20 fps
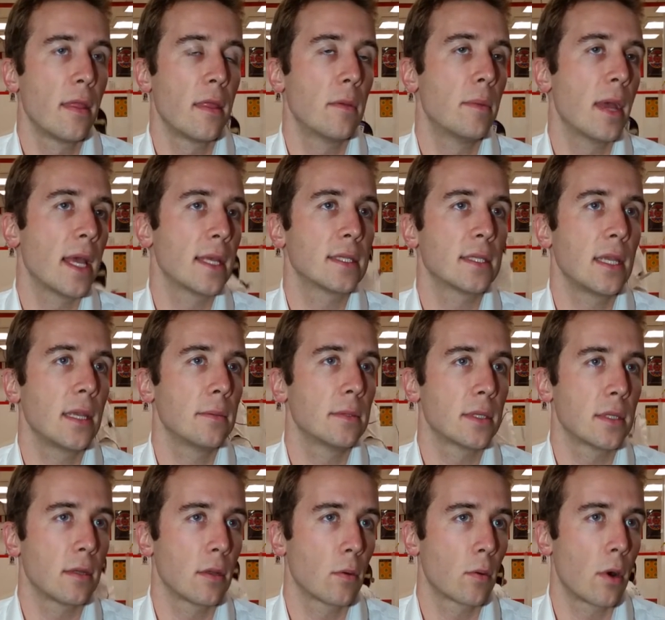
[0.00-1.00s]
the best
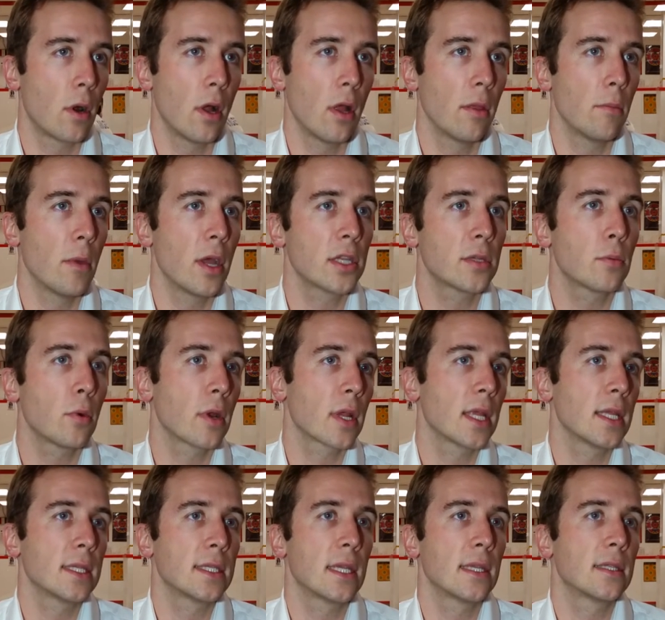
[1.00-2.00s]
teams in the world much more
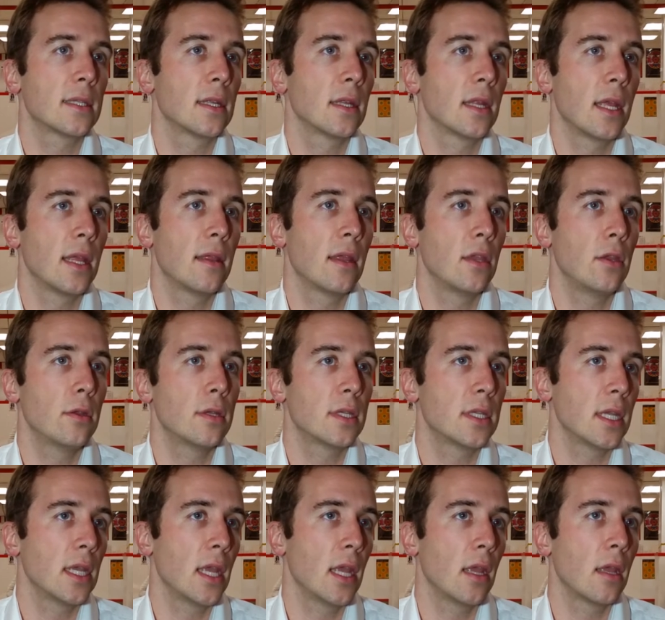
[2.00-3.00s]
consistently than you
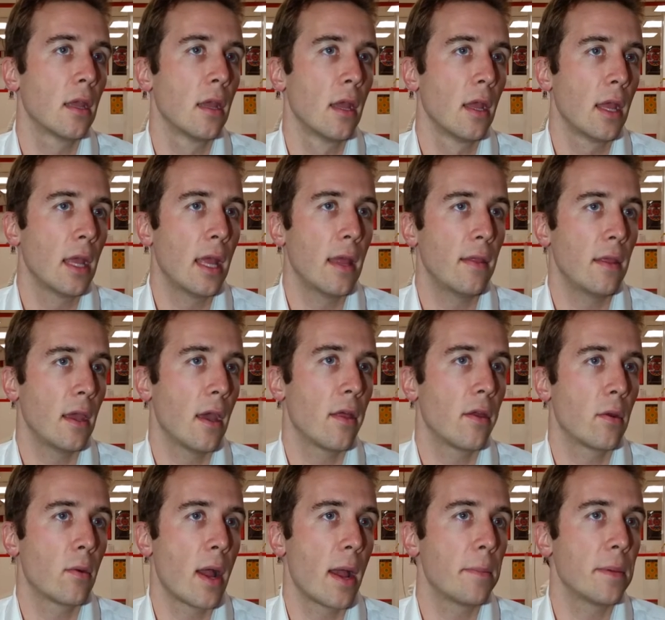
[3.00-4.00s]
see in the
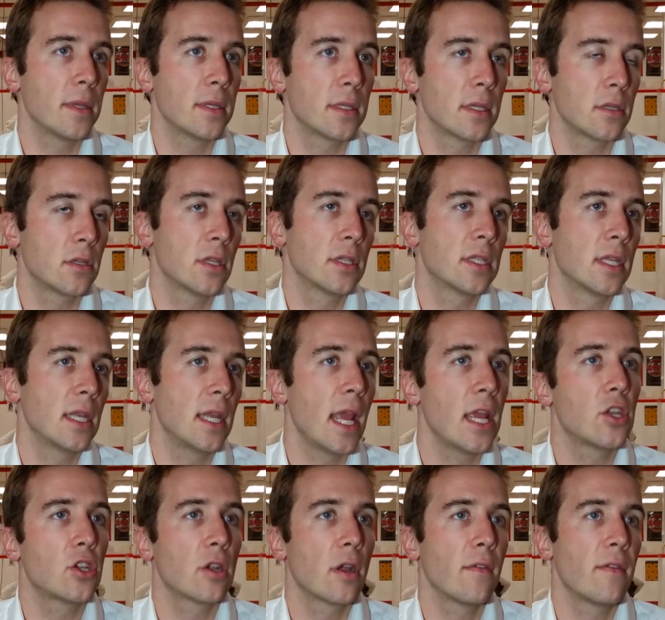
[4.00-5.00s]
other weapons. It's just the
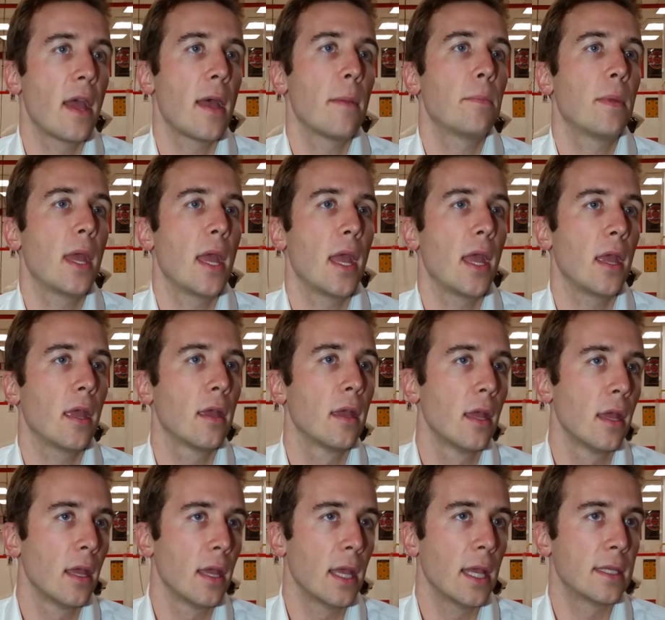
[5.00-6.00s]
nature of Epee.
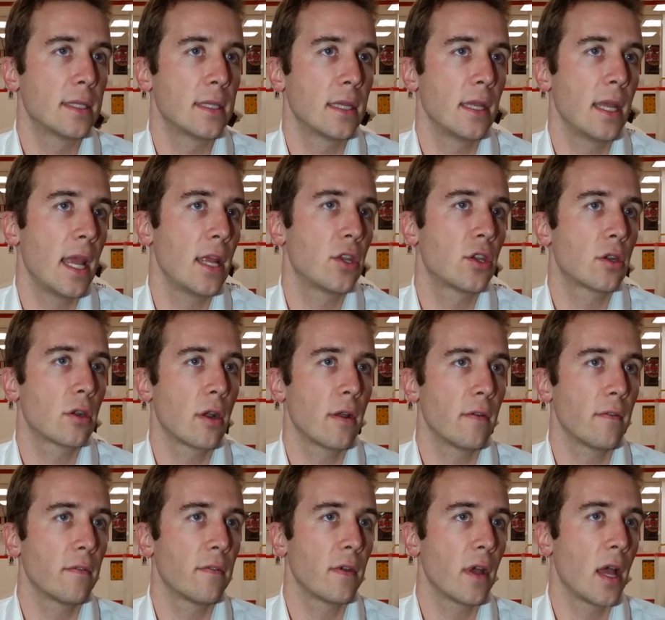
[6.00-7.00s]
It's the nature
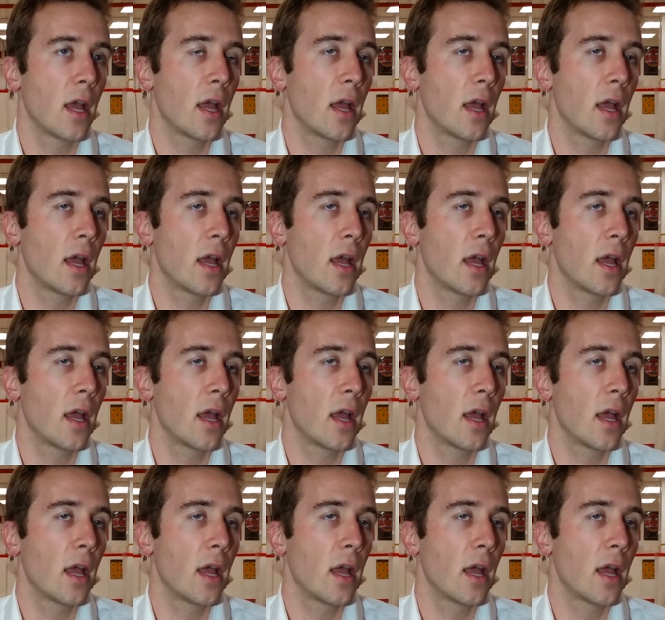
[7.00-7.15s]
of